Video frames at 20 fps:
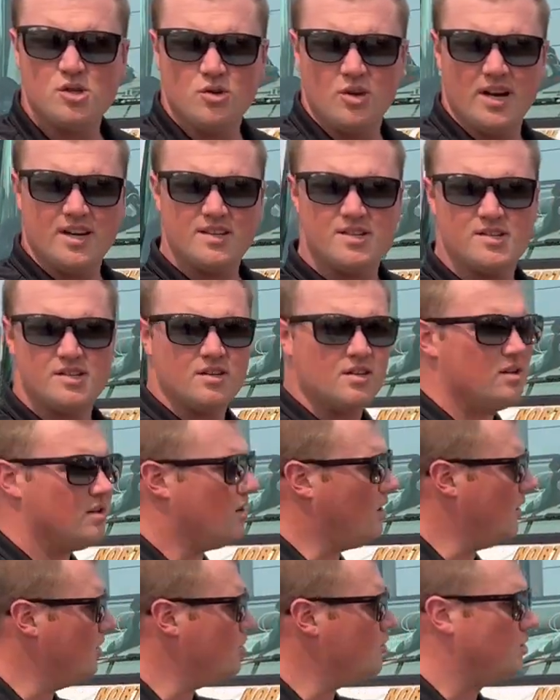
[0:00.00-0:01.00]
trucks,
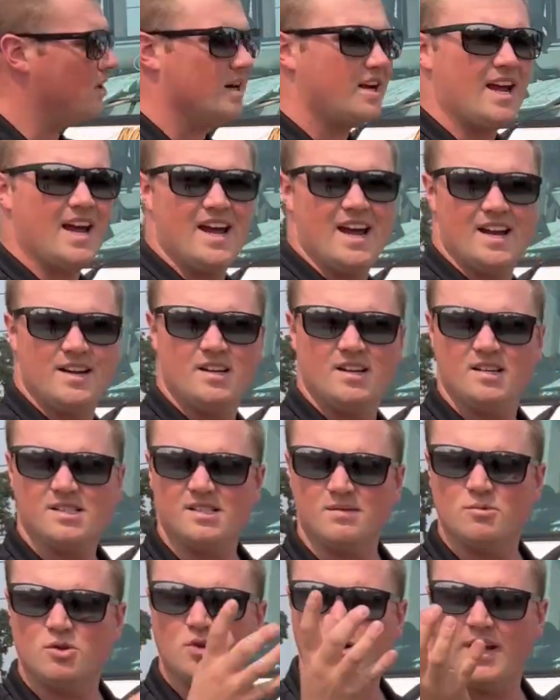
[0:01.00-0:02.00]
our truck had
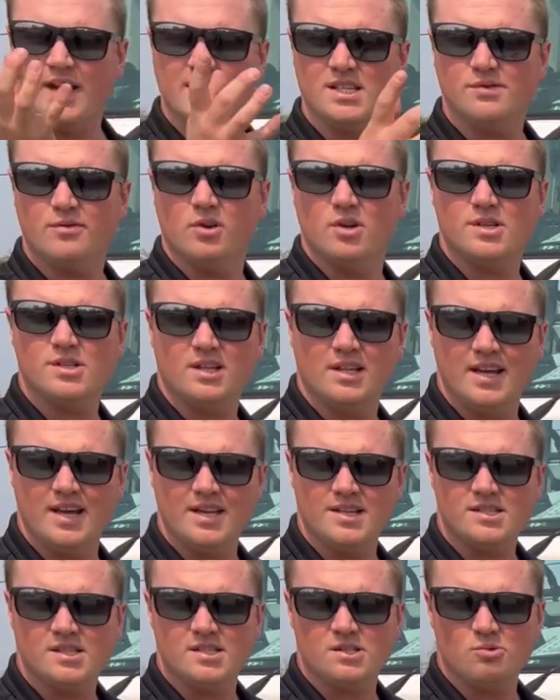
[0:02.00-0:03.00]
some transverse
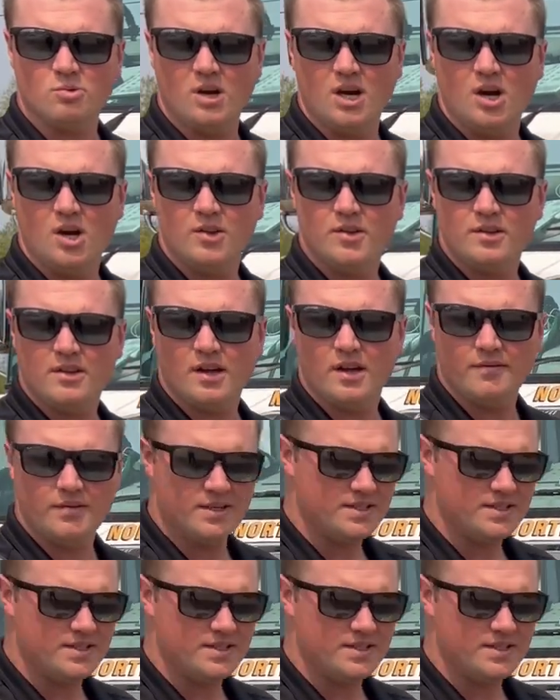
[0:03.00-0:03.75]
lays as well of a